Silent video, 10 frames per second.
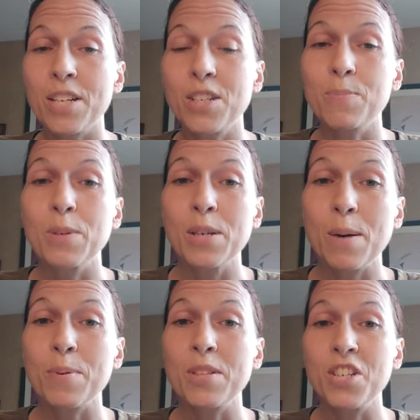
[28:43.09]
I just pulled it
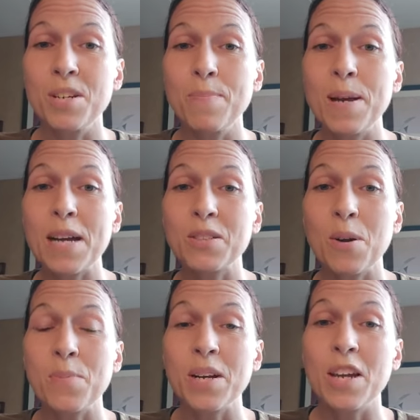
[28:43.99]
up on the GPS,
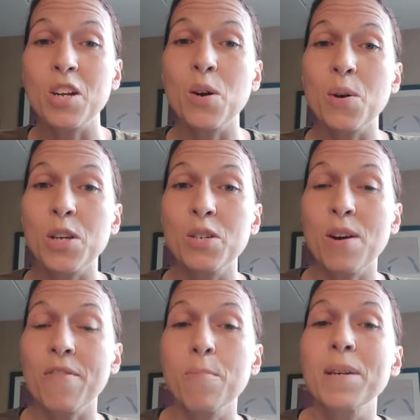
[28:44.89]
so I'm going to get going. You
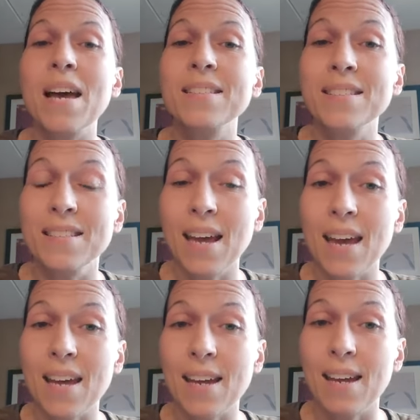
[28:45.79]
have a blessed
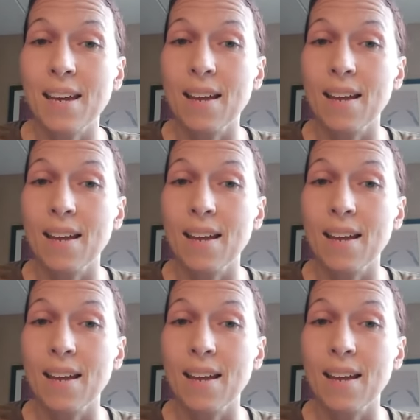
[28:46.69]
day.